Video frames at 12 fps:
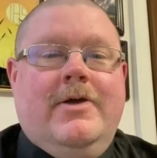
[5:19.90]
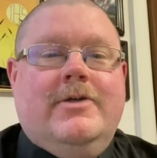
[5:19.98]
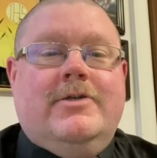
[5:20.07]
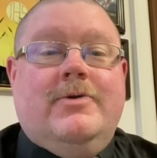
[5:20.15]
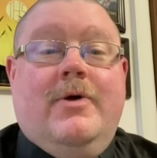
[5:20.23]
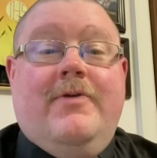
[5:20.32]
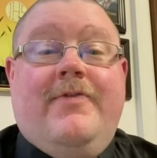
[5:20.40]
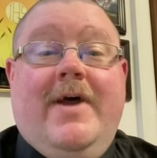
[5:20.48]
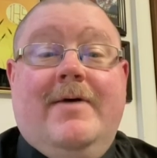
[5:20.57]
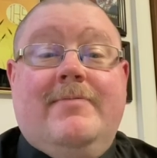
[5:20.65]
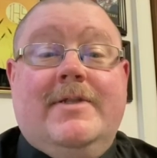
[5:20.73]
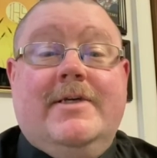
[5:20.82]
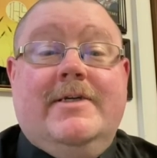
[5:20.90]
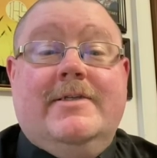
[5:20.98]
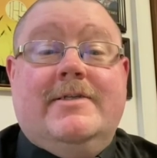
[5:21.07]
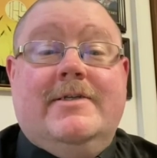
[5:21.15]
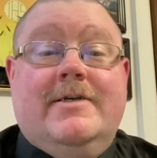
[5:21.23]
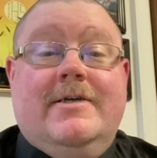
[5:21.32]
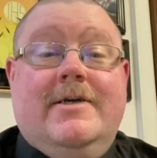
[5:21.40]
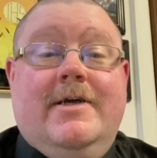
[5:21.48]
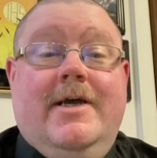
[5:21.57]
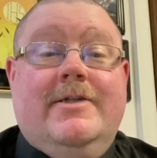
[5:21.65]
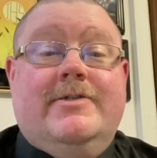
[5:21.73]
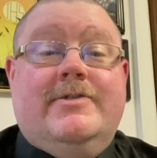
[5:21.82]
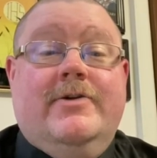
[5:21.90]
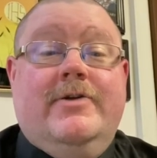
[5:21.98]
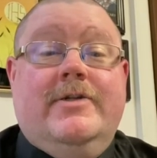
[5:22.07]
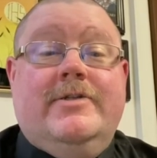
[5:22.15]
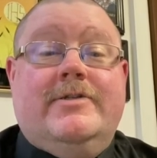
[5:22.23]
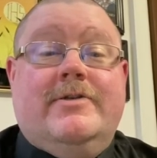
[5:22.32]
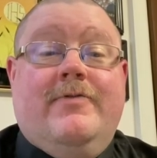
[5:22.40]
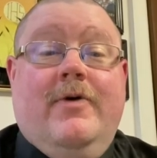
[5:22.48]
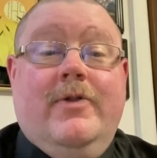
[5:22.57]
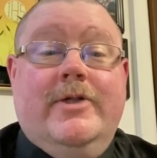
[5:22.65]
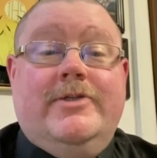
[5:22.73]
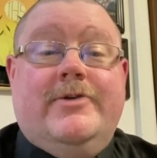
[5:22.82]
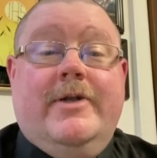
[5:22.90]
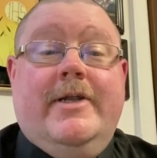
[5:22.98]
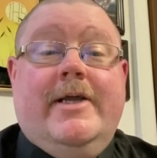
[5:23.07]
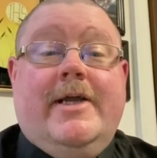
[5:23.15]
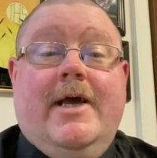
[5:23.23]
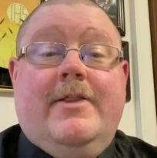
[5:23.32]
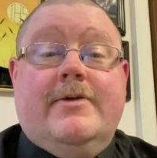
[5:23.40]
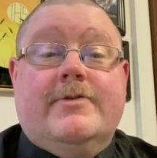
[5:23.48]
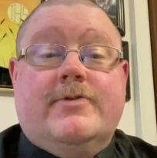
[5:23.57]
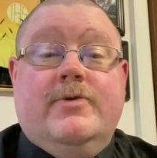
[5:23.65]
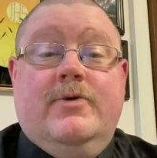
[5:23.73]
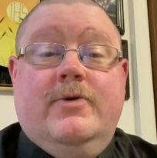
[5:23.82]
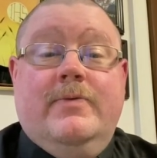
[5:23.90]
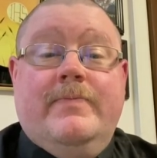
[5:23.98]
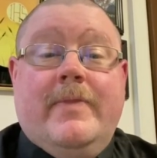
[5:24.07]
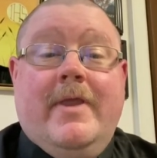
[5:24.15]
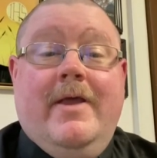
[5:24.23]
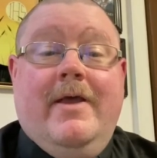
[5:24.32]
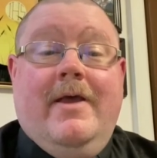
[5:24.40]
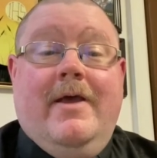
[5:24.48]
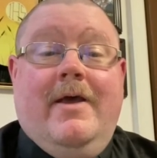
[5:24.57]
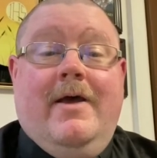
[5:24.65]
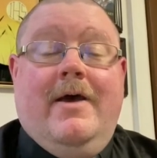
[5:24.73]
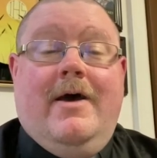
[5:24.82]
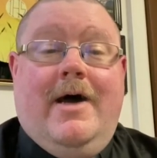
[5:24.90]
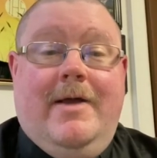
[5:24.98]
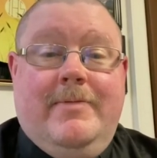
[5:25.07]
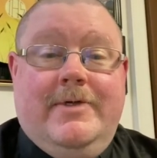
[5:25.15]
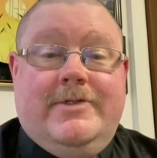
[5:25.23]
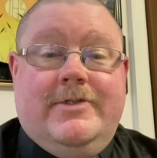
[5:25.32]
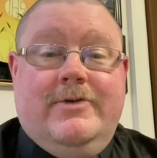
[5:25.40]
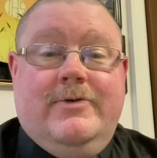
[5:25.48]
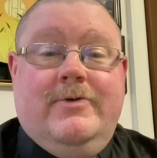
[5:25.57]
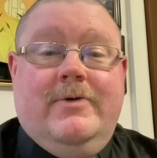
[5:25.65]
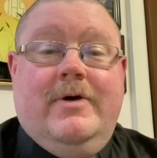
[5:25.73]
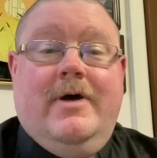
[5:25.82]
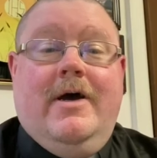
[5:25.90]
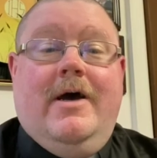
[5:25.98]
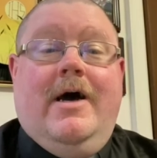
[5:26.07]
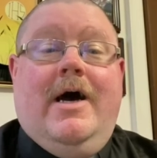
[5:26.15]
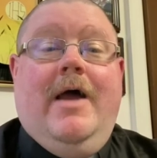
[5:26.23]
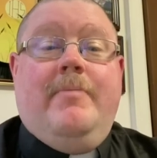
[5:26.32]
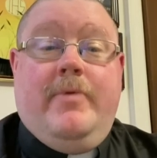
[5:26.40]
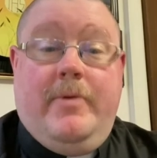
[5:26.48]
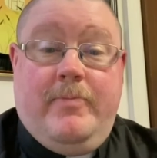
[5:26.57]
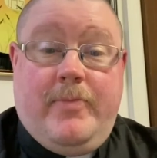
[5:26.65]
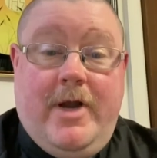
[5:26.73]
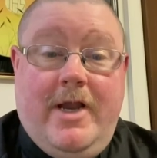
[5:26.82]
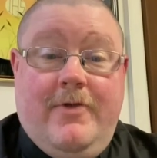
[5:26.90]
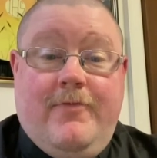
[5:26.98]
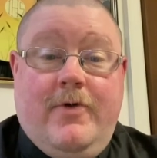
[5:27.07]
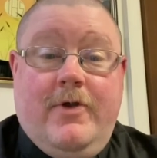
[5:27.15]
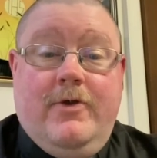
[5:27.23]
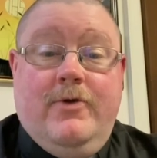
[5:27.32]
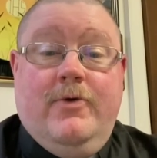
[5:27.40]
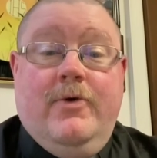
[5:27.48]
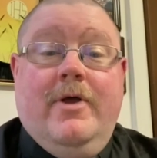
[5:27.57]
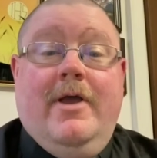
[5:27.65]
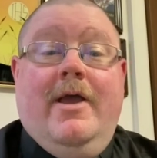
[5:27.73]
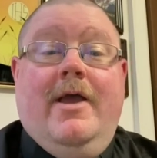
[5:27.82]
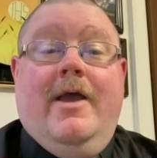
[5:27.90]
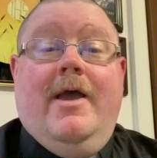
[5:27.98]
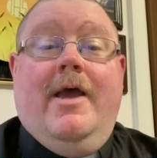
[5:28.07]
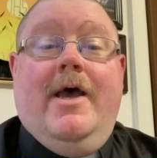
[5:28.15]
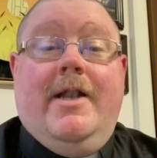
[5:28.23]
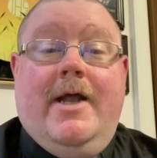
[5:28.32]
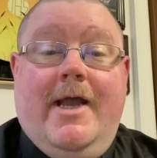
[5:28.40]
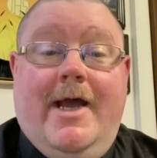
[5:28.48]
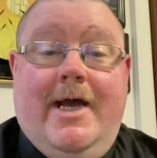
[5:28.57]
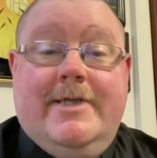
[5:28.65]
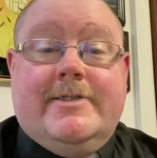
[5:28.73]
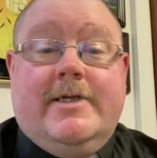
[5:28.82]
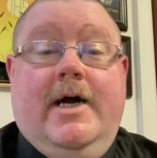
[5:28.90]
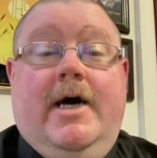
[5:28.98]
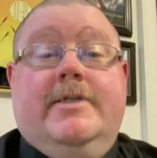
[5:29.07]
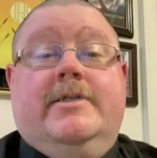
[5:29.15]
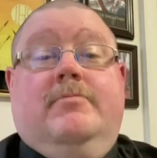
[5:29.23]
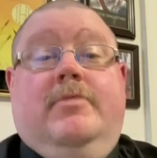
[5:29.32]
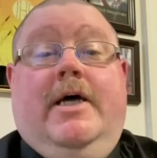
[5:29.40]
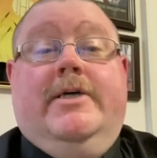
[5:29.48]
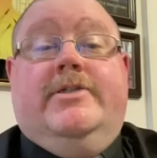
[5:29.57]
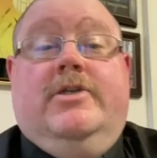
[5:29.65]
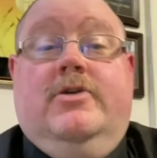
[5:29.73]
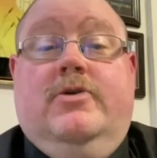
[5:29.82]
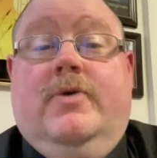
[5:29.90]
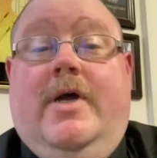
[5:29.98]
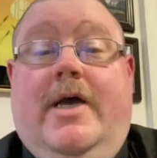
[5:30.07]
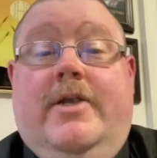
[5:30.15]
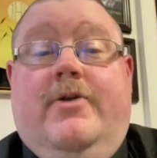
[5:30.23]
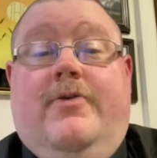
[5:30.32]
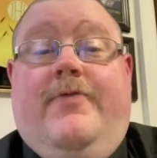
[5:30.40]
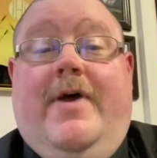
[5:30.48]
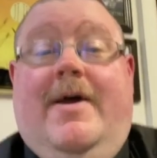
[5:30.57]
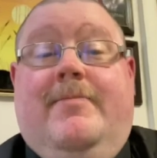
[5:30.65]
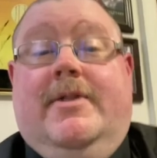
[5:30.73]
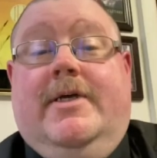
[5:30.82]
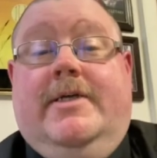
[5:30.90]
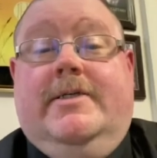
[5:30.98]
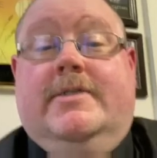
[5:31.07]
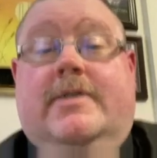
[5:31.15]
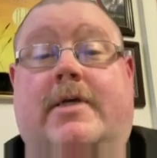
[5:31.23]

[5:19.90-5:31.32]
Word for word: To our families and students of Holy Trinity Catholic School, I miss you. I've been praying for you. And I ask God to bless you and your families.